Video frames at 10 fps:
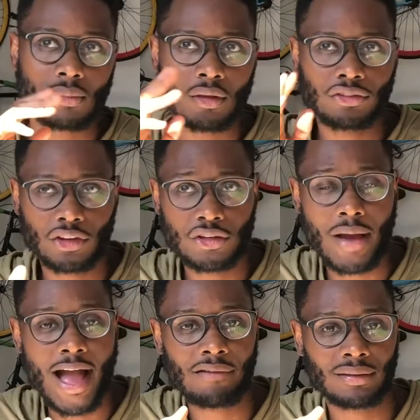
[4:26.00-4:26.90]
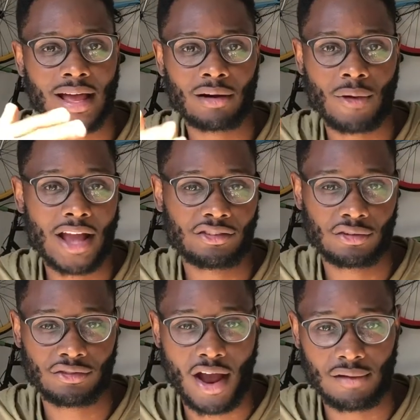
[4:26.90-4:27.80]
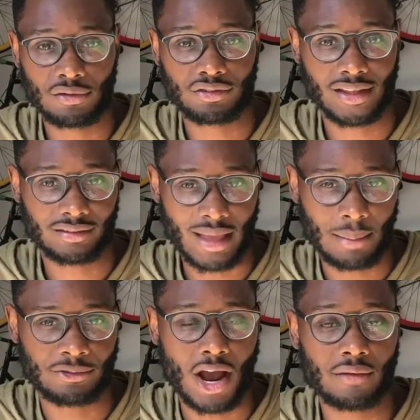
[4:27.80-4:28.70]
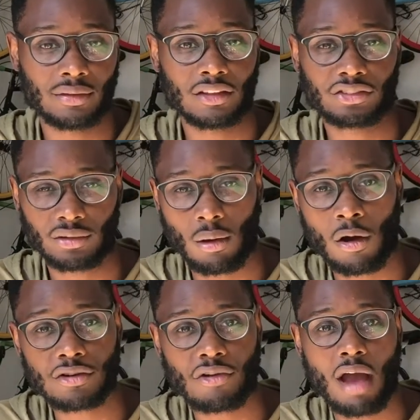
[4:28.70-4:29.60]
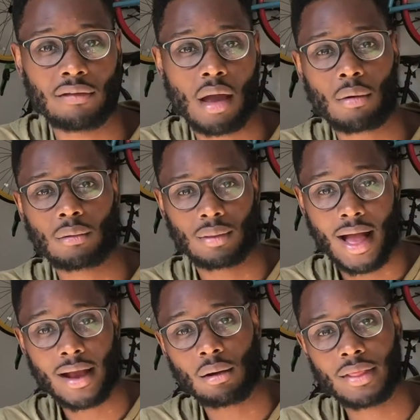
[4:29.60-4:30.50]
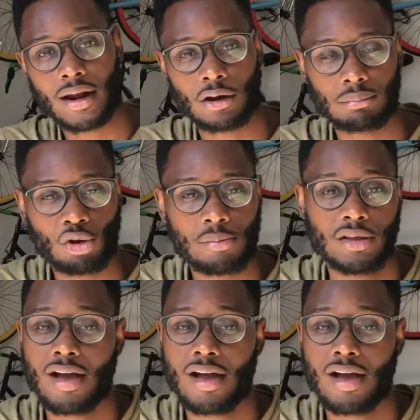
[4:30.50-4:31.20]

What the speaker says: So you have a lot of rideshare drivers that stopped driving, that still aren't driving, that were relying on that unemployment.